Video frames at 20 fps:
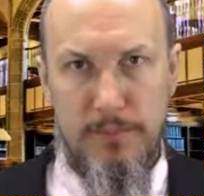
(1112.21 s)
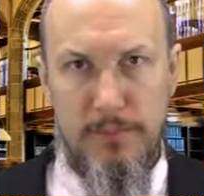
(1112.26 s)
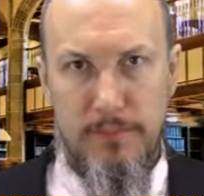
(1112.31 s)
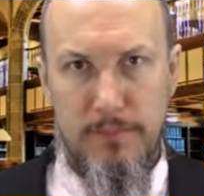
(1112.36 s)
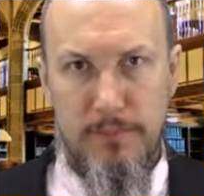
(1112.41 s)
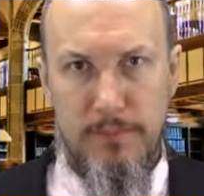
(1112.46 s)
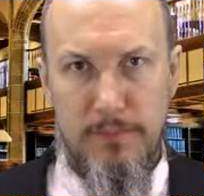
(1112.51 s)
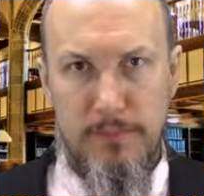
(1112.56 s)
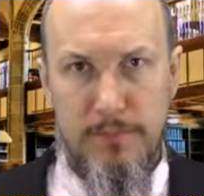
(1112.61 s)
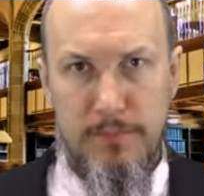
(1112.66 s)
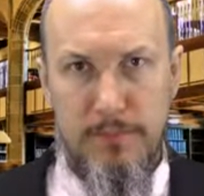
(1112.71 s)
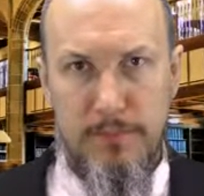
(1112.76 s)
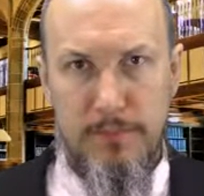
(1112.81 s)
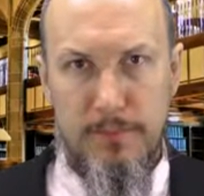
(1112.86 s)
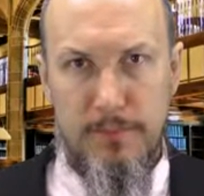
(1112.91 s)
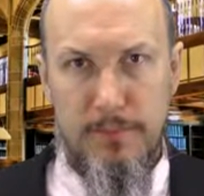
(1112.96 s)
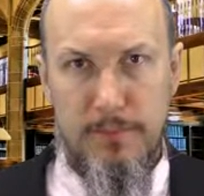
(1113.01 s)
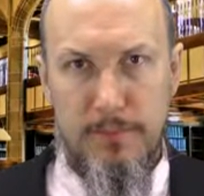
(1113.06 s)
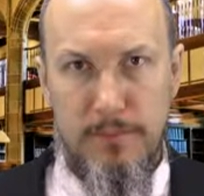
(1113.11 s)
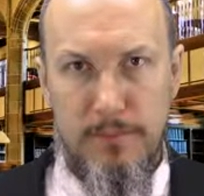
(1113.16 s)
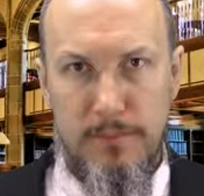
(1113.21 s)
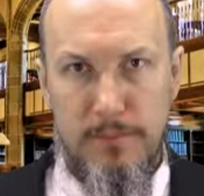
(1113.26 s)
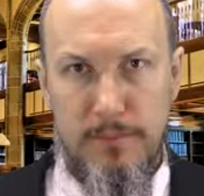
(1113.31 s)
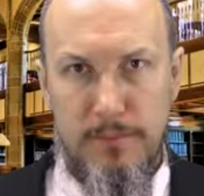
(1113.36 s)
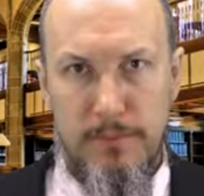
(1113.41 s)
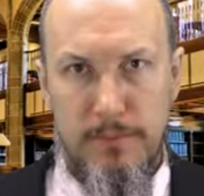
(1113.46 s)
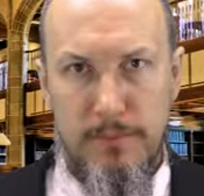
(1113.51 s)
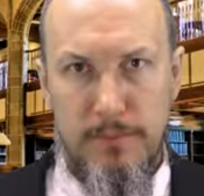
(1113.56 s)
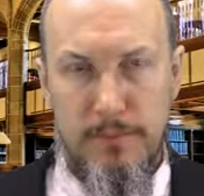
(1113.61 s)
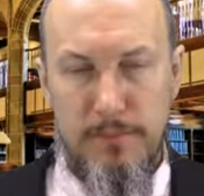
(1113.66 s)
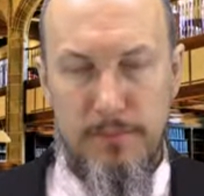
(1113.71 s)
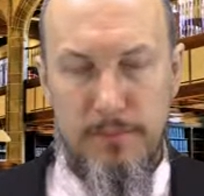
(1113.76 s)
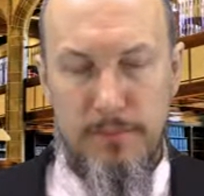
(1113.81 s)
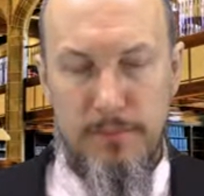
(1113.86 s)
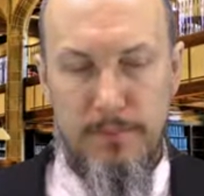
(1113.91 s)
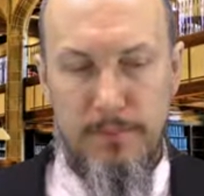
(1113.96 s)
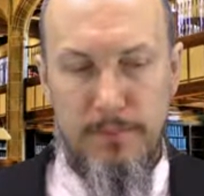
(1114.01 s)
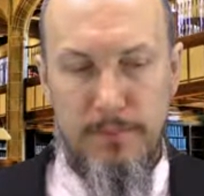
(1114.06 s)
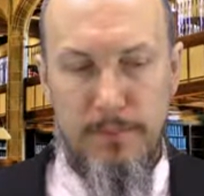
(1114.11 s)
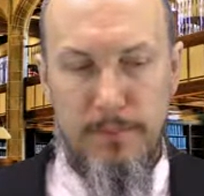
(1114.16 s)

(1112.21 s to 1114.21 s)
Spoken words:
Nobody speaks.